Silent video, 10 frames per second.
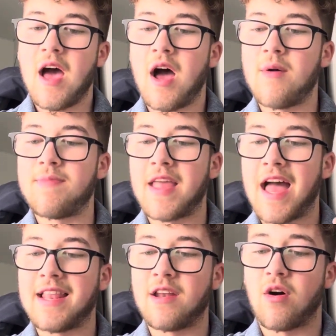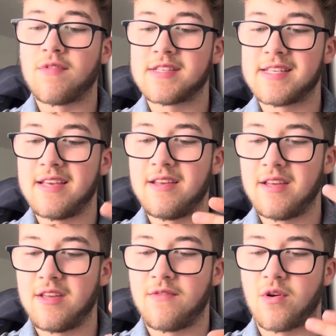And then
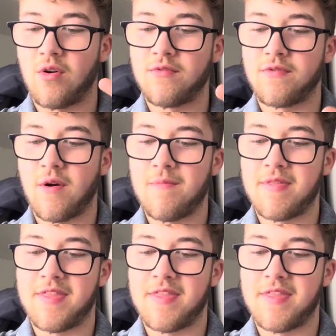obviously you've gone from